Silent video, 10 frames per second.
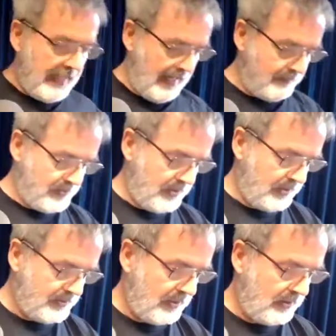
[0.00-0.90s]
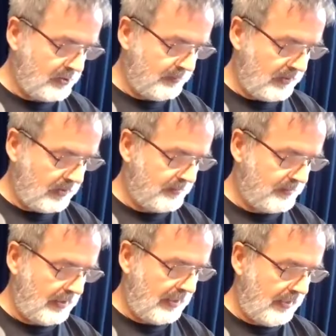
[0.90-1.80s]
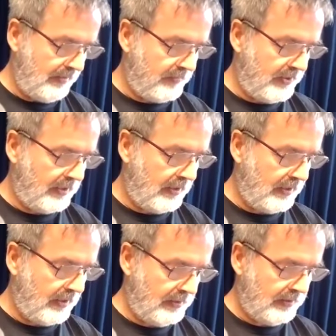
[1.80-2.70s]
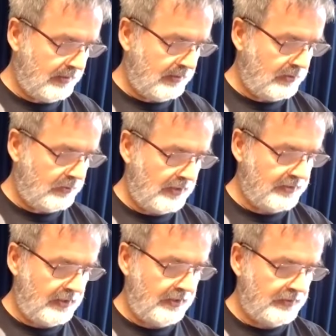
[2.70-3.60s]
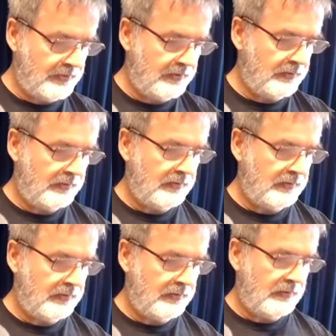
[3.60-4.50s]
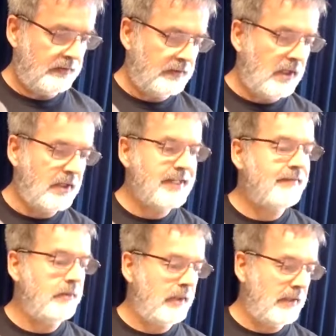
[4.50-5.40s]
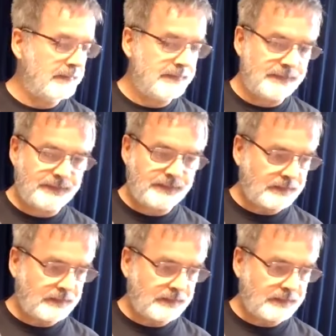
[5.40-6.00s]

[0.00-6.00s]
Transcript: happens in us and our spirit comes alive that God dwells in us. God is everywhere.